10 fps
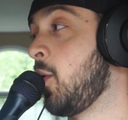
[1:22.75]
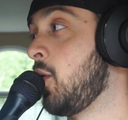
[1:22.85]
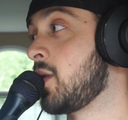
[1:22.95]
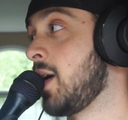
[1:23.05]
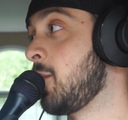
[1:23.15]
whole
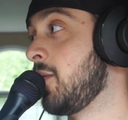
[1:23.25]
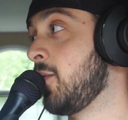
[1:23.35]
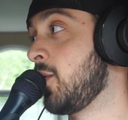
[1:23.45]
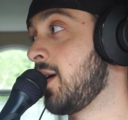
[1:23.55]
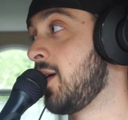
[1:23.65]
time we
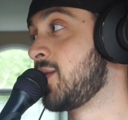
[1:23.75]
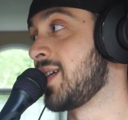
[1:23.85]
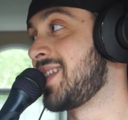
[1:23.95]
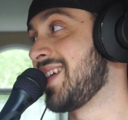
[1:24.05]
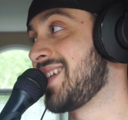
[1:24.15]
flew. It was like
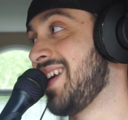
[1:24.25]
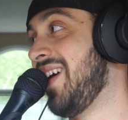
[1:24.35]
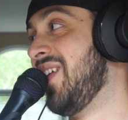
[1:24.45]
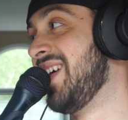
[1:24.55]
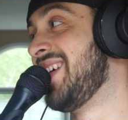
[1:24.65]
6
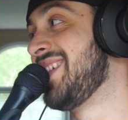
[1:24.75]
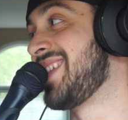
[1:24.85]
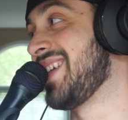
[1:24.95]
hours.